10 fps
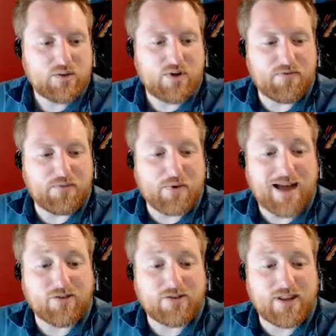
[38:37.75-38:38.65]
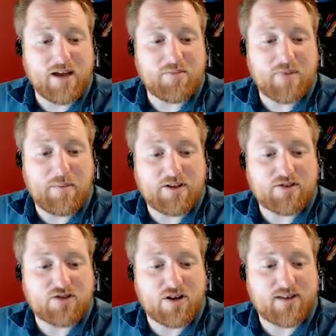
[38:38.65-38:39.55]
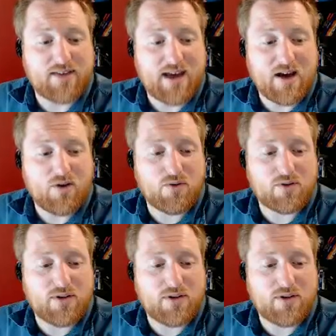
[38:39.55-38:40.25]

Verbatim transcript: We have rattled them. They mean to draw us out.